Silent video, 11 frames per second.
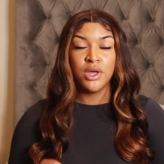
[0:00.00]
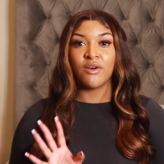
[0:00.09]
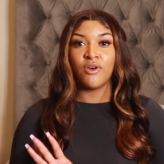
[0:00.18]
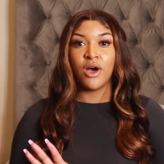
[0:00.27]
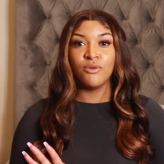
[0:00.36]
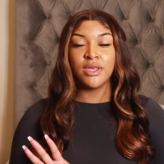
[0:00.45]
So
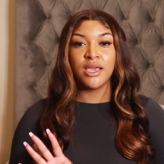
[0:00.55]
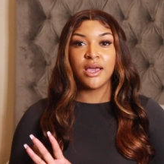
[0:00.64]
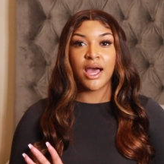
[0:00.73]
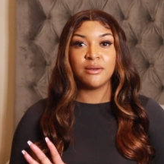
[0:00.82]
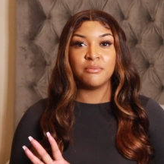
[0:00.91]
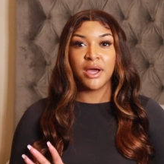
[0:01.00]
I've only
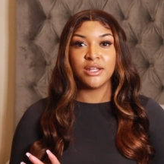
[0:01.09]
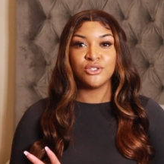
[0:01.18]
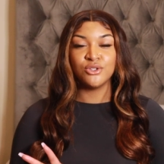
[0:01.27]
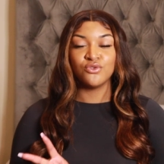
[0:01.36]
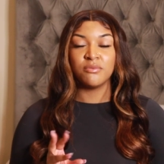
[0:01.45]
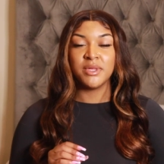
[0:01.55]
gotten
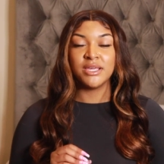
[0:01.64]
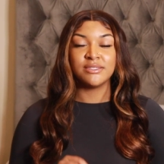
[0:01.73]
bodysuits from the